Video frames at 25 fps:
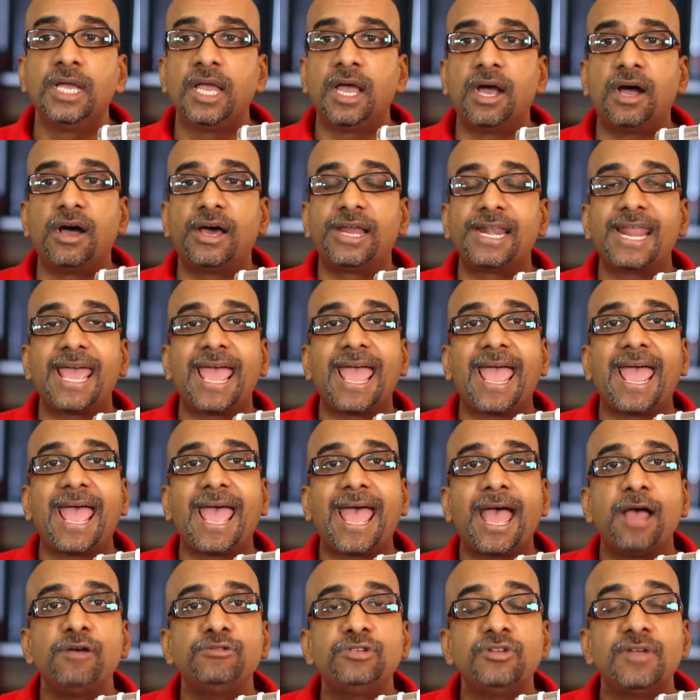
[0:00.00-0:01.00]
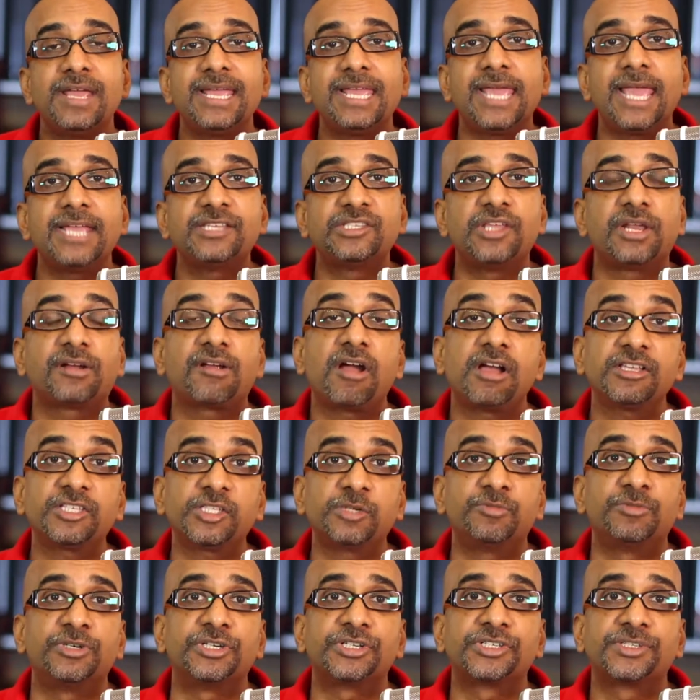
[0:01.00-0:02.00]
on how to engage their
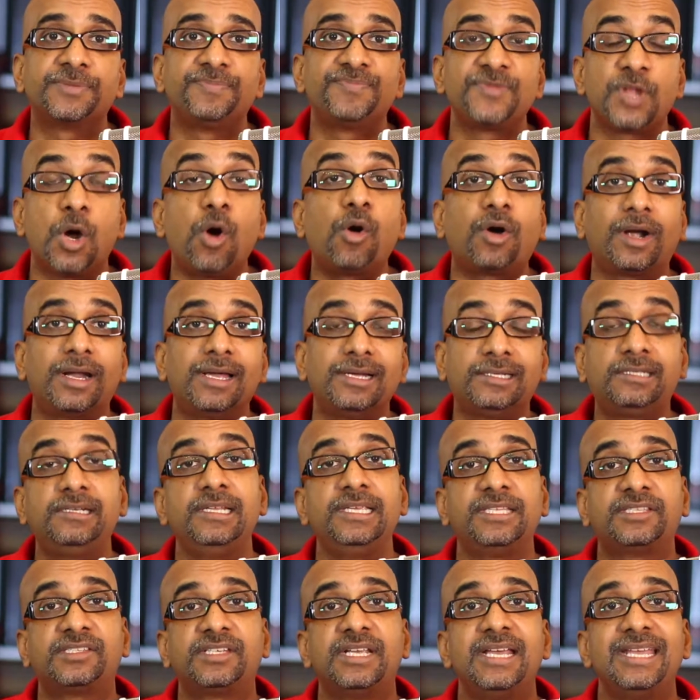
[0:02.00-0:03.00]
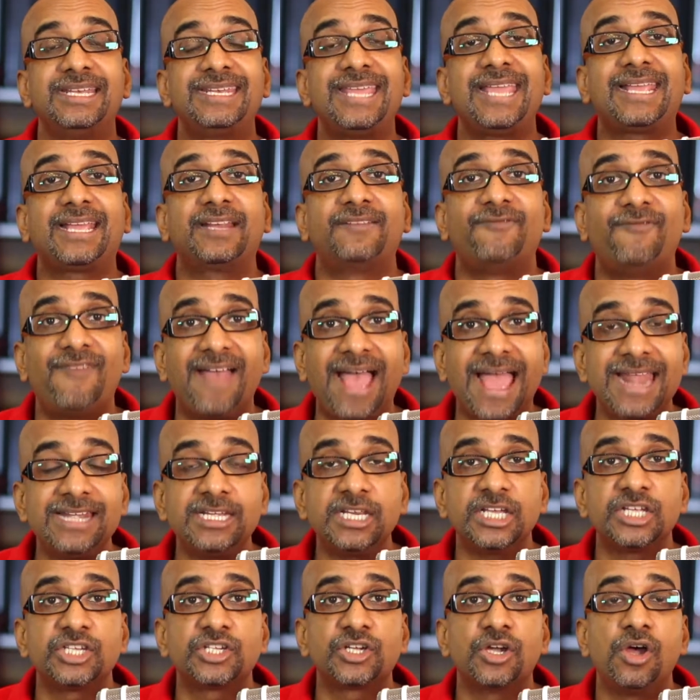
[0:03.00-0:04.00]
customers or at least take
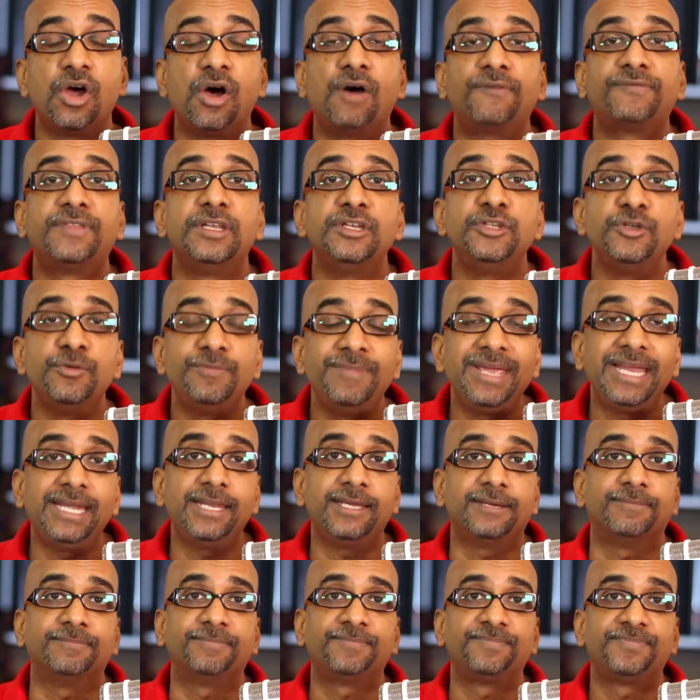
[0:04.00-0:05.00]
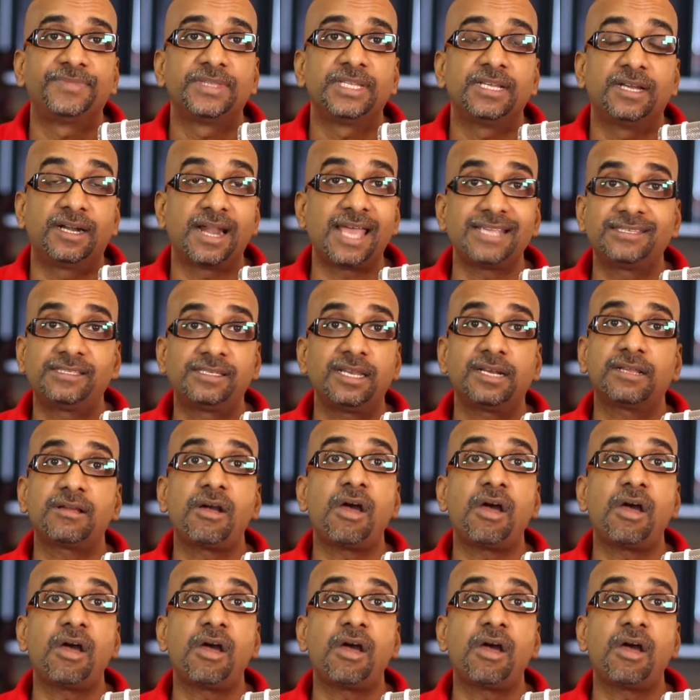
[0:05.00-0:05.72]
advantage of the new medium. And I still